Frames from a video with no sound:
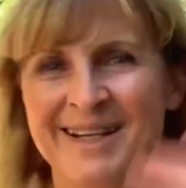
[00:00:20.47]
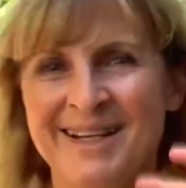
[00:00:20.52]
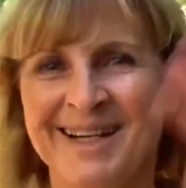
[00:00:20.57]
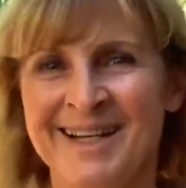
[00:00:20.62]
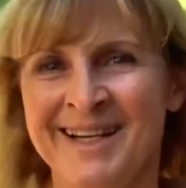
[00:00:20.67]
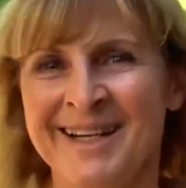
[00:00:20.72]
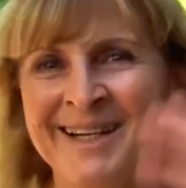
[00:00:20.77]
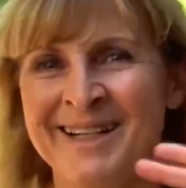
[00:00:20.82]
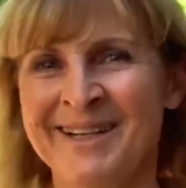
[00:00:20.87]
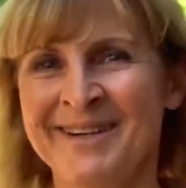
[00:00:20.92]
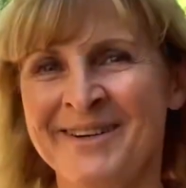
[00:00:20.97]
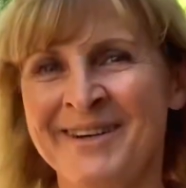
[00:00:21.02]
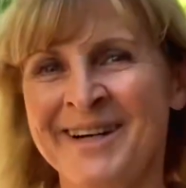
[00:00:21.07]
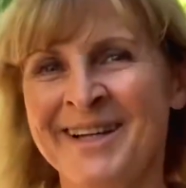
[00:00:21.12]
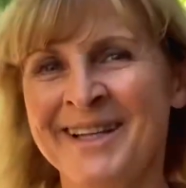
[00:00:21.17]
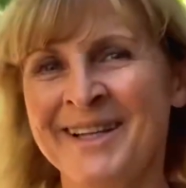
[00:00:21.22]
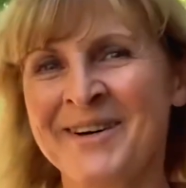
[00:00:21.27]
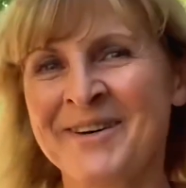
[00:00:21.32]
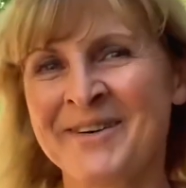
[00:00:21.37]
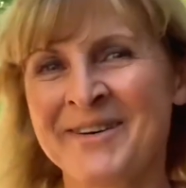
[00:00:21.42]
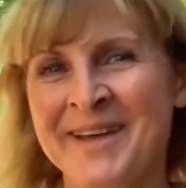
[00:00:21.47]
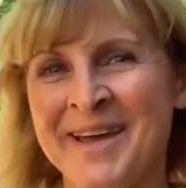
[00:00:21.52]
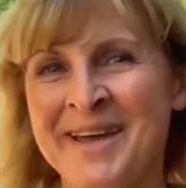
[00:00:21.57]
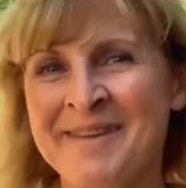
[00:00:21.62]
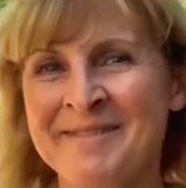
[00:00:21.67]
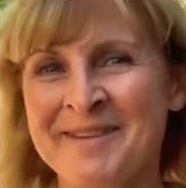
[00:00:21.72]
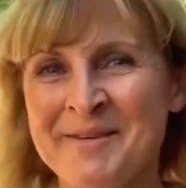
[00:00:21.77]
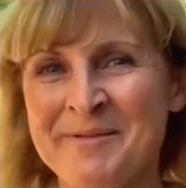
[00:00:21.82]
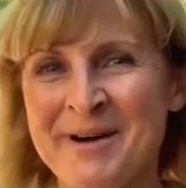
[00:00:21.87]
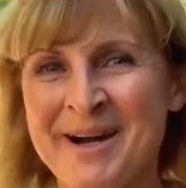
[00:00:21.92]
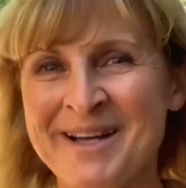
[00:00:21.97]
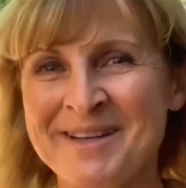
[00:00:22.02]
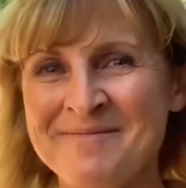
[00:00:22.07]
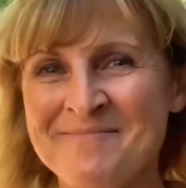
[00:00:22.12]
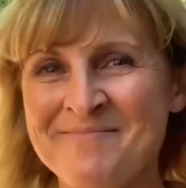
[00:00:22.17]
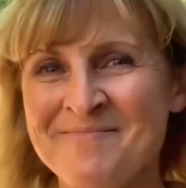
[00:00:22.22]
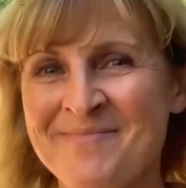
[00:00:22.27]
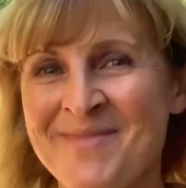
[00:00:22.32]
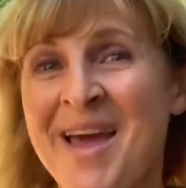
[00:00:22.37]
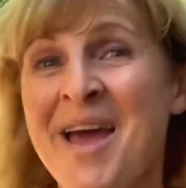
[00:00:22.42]
Hello everyone!
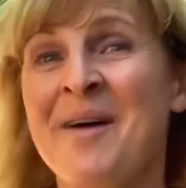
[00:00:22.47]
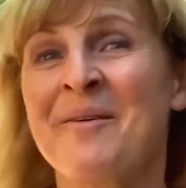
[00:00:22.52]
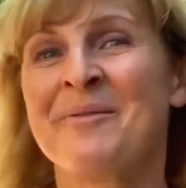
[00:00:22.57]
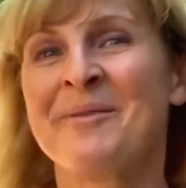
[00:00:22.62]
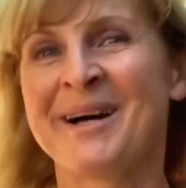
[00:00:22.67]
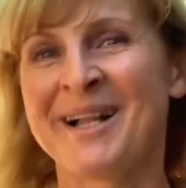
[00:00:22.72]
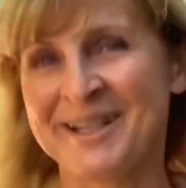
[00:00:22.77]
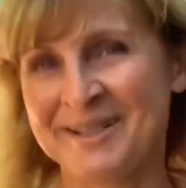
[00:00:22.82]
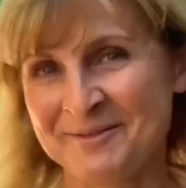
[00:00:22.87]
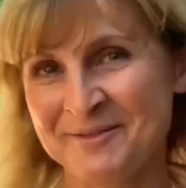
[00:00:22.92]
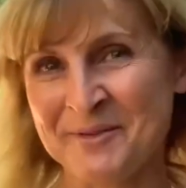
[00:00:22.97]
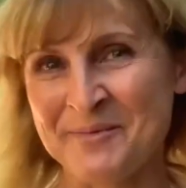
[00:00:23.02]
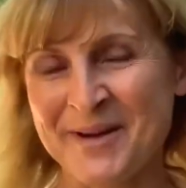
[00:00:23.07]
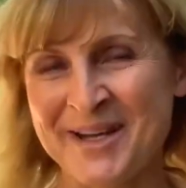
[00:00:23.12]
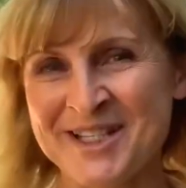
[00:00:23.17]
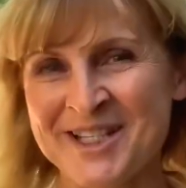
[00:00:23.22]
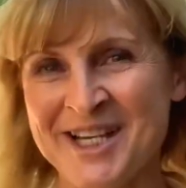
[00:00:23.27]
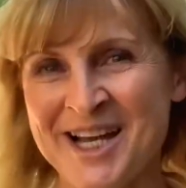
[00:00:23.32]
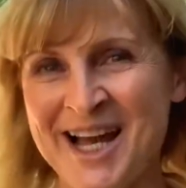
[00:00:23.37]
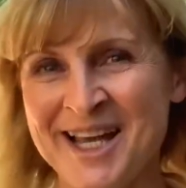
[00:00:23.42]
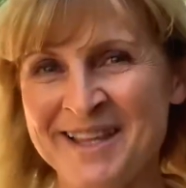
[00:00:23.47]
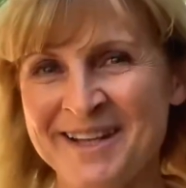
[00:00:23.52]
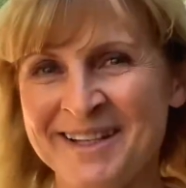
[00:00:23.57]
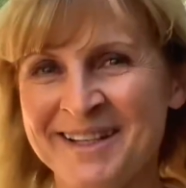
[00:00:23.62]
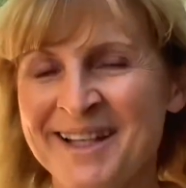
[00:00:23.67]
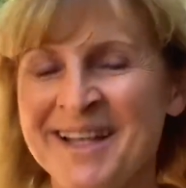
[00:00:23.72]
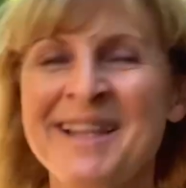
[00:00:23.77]
Welcome to my channel.